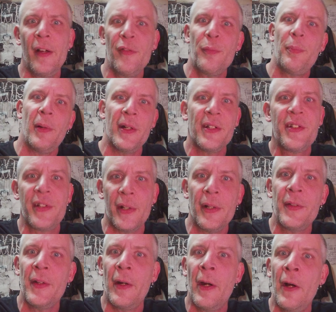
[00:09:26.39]
Everybody's
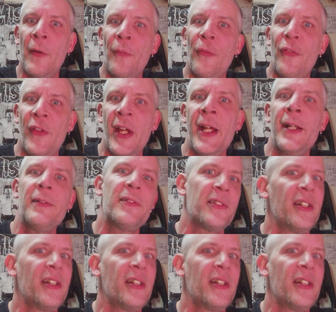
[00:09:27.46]
doing their own thing.